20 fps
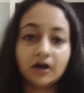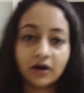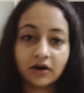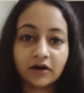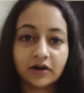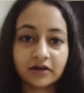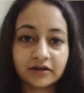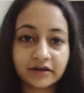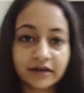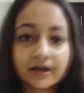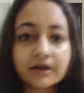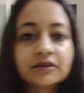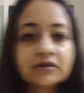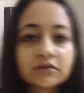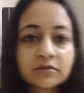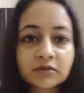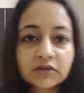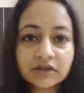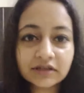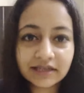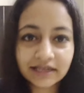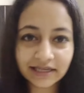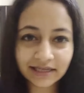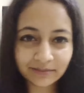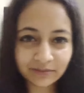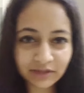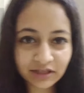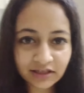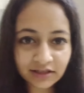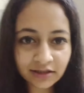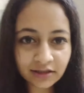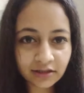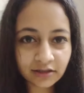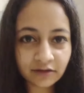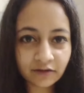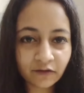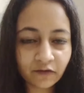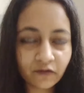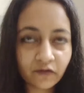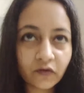Alright, so I'm going to keep
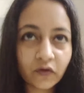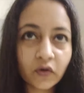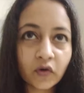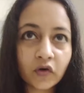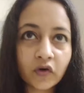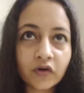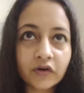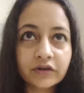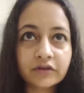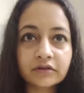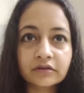this for